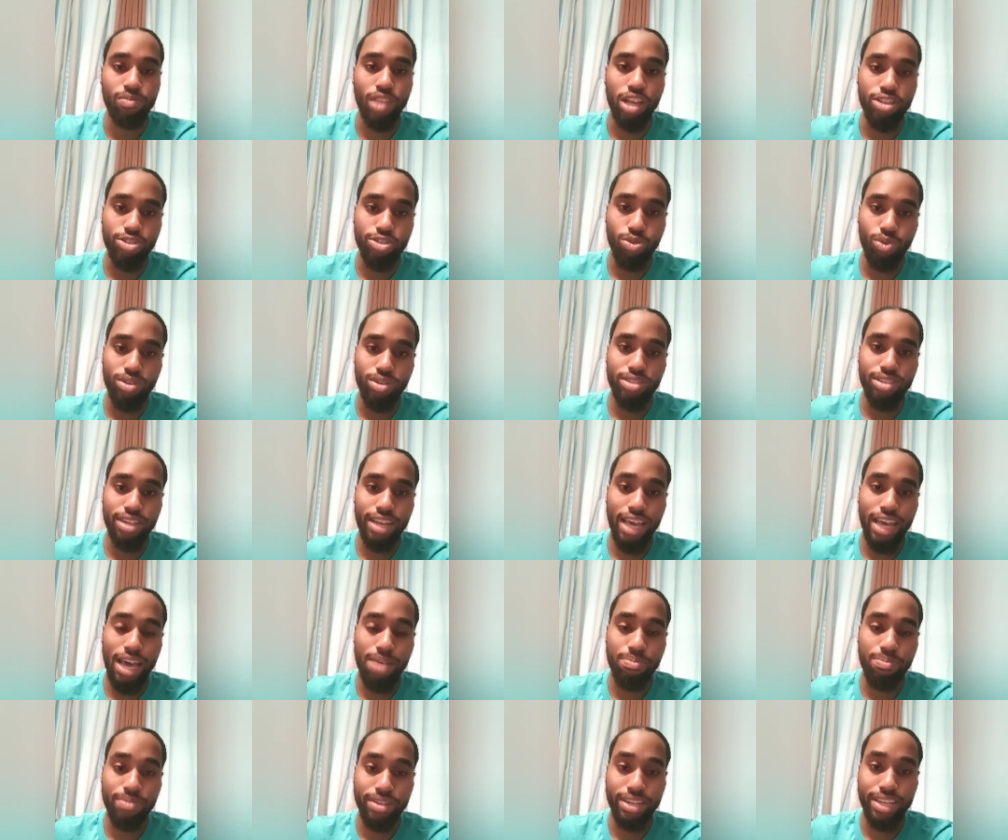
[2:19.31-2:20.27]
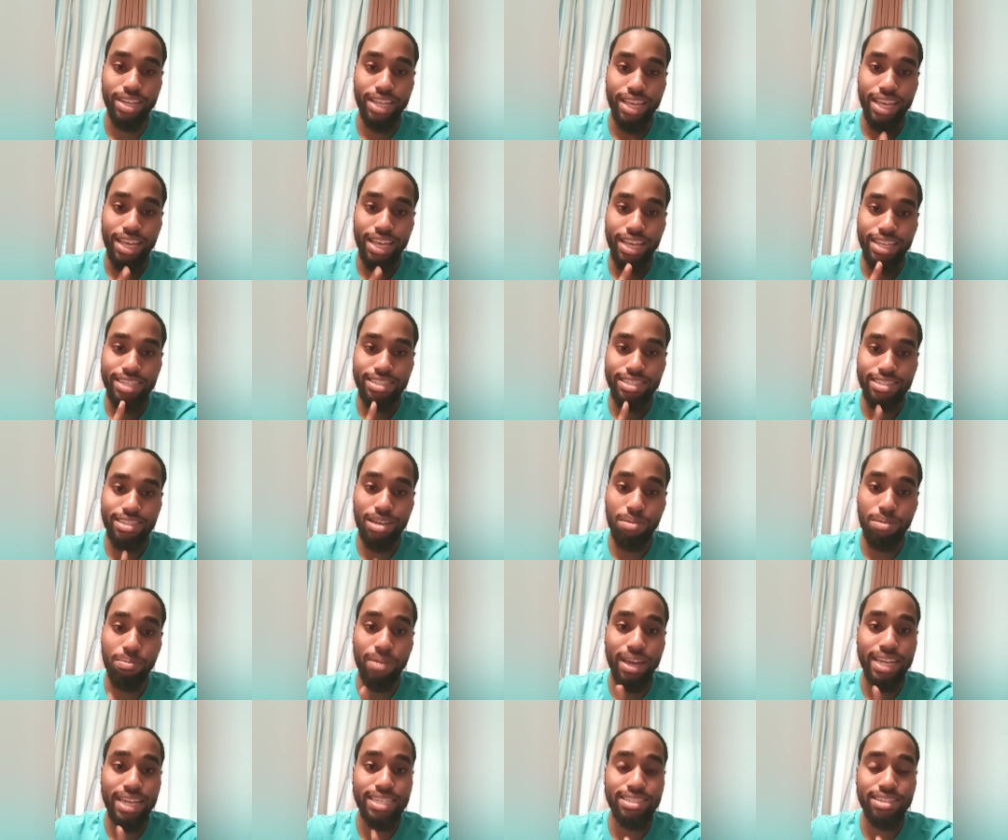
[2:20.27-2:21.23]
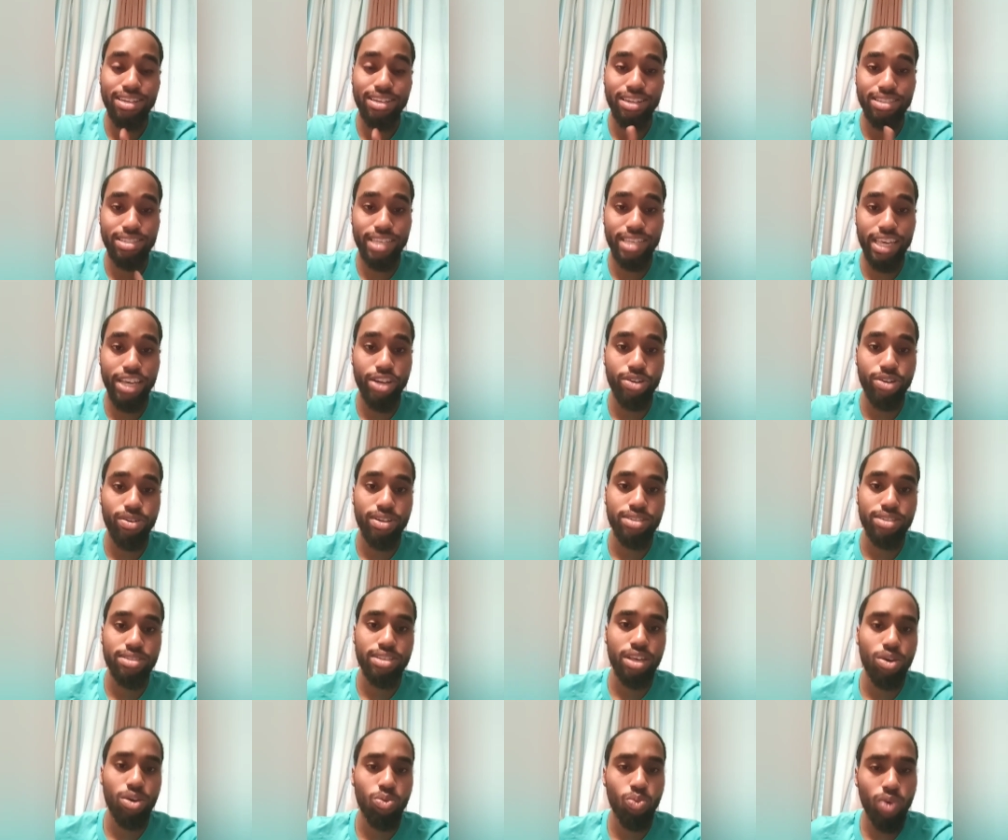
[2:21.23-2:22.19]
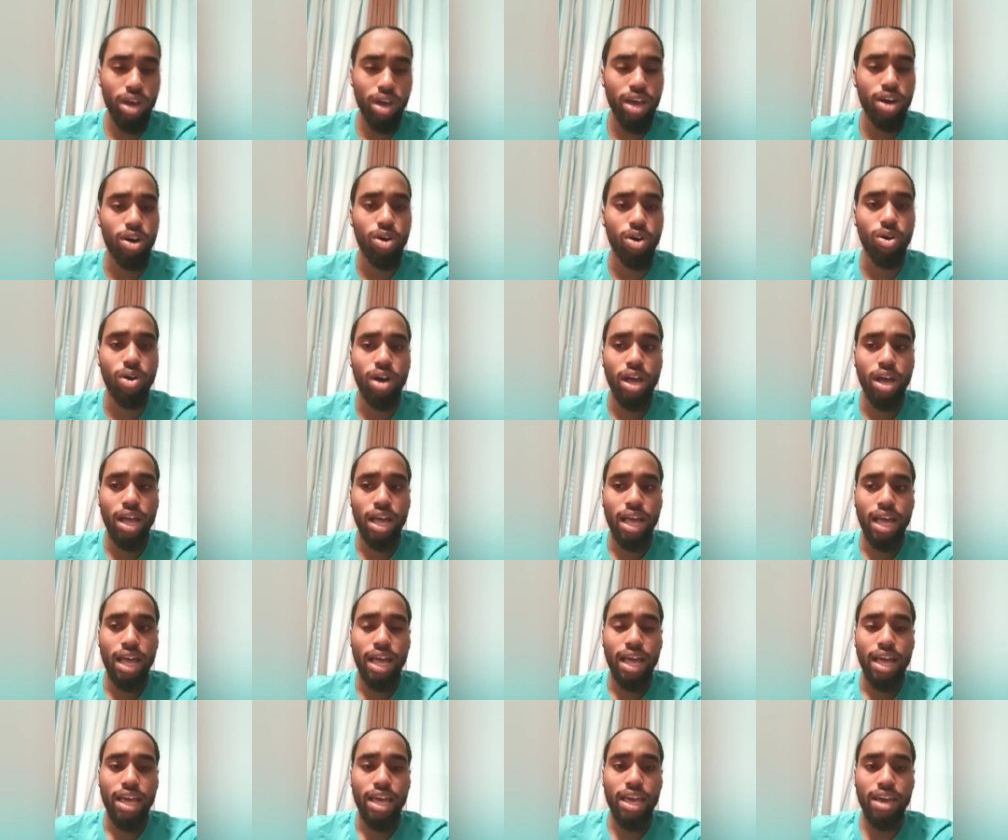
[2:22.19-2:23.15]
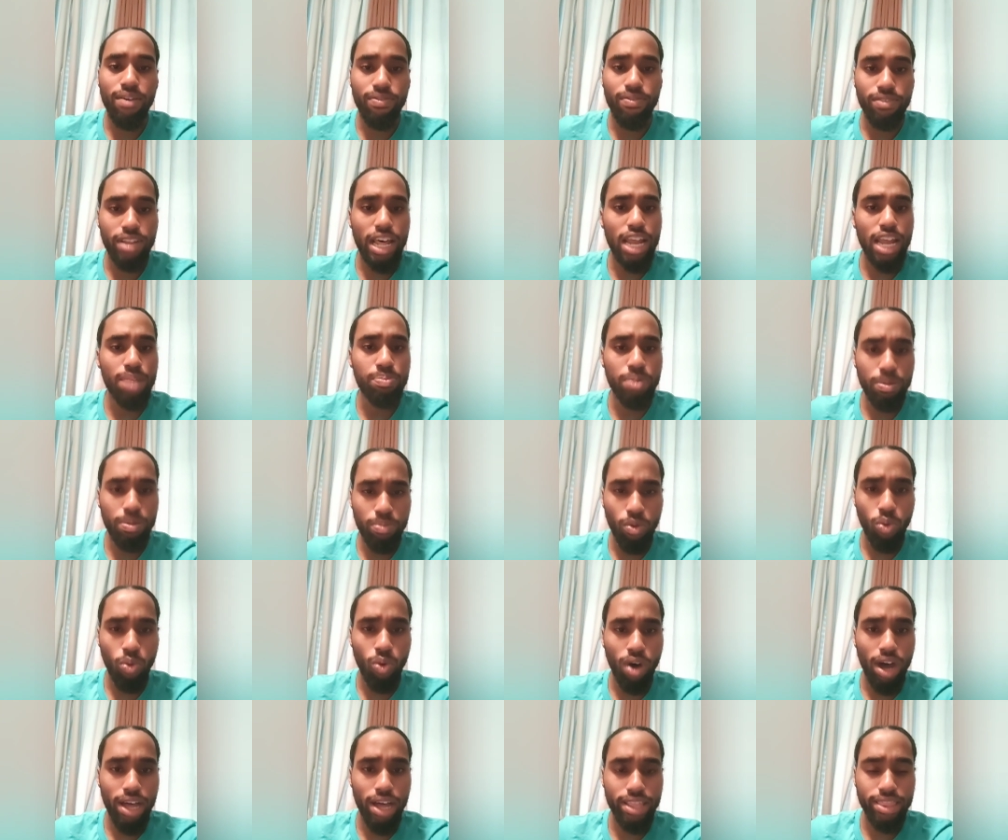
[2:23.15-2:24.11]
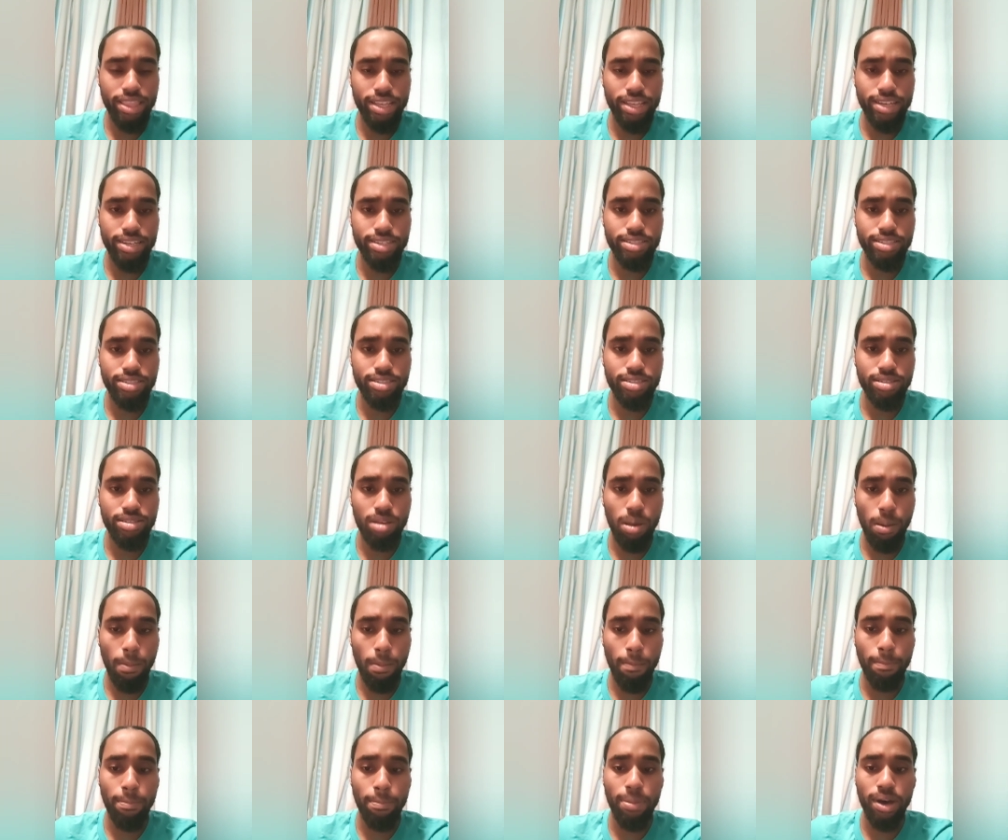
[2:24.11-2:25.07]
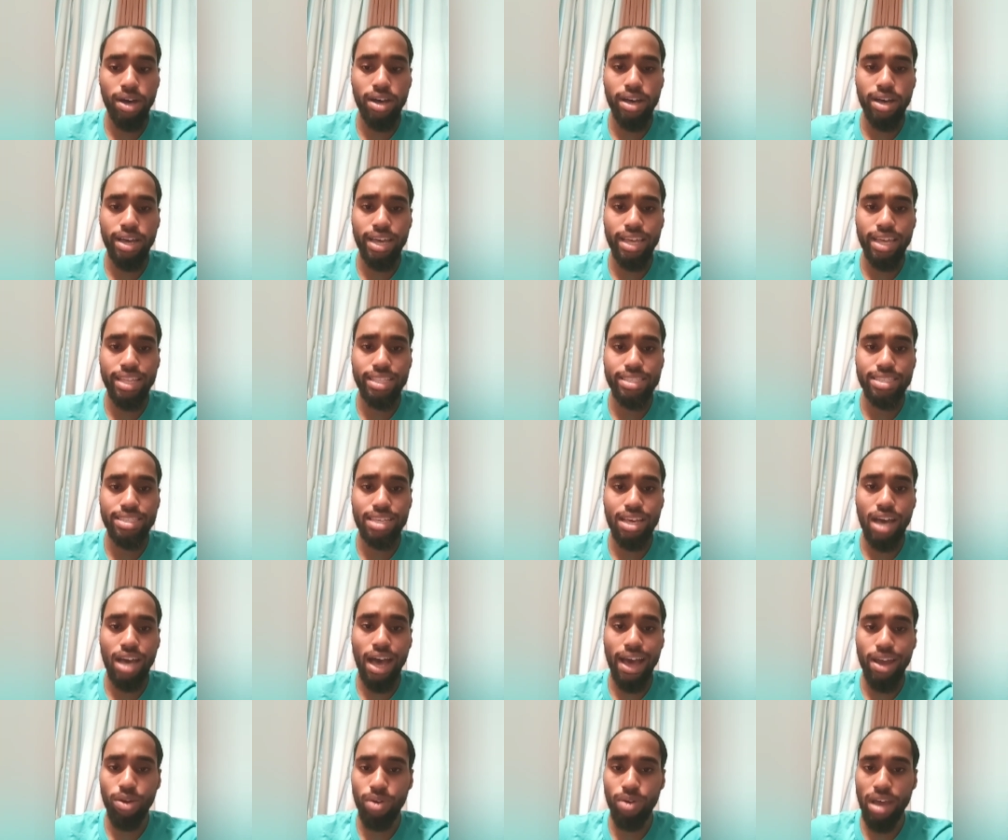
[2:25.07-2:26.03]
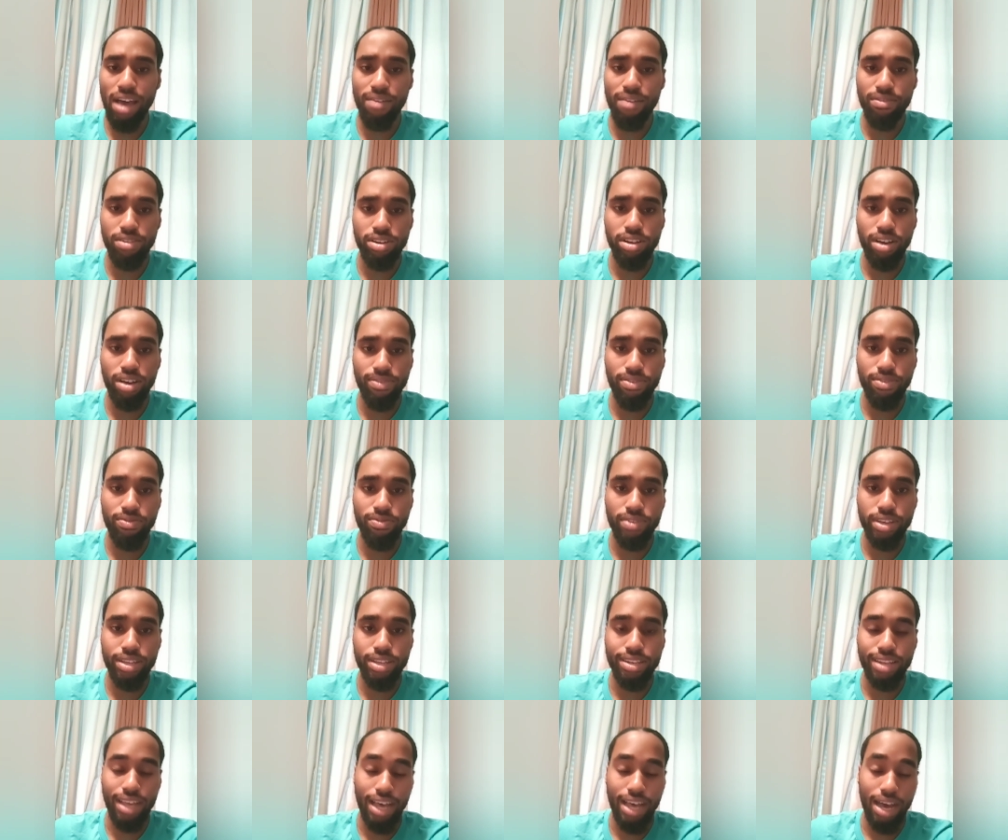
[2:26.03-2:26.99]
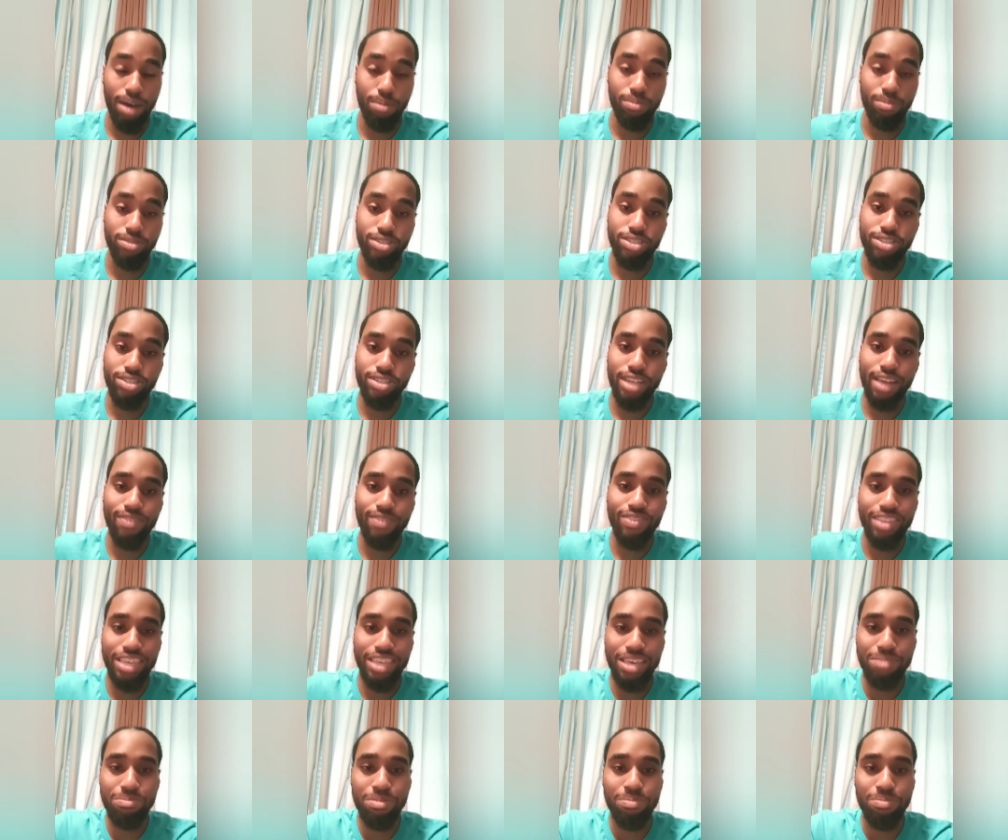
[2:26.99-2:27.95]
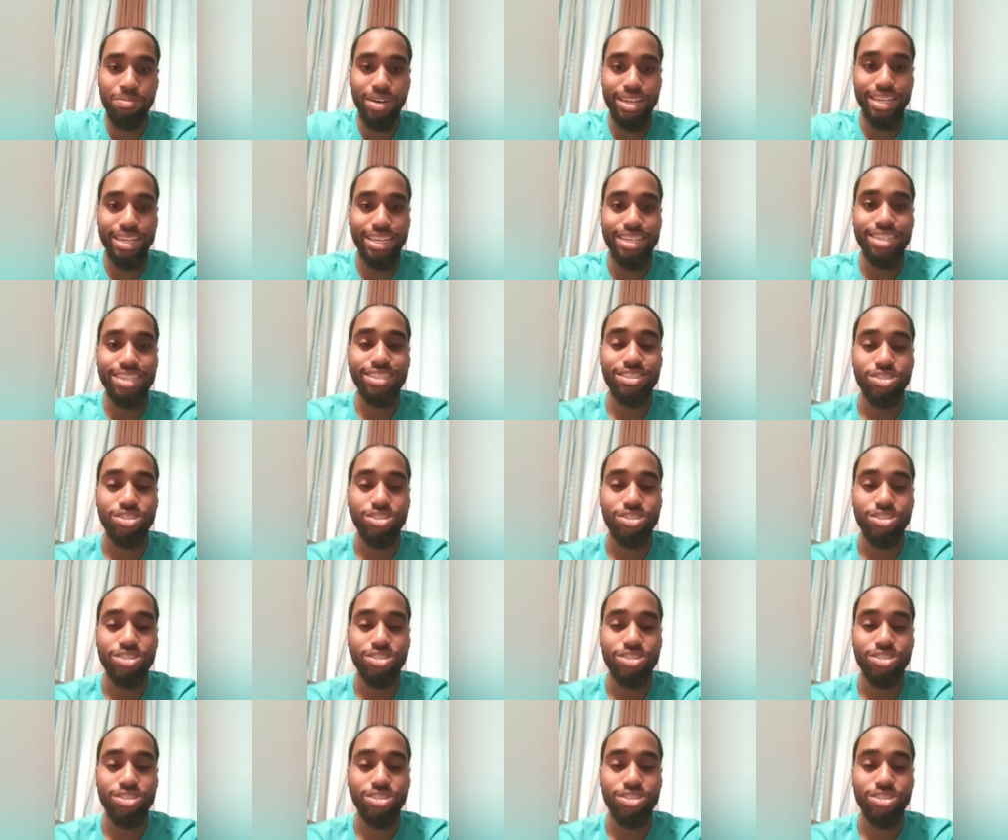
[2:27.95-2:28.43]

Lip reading: So what's going to happen? Somebody's going to tinker and say, well, if a lot of people want this, but I don't have enough of it, I'm just going to have to get money.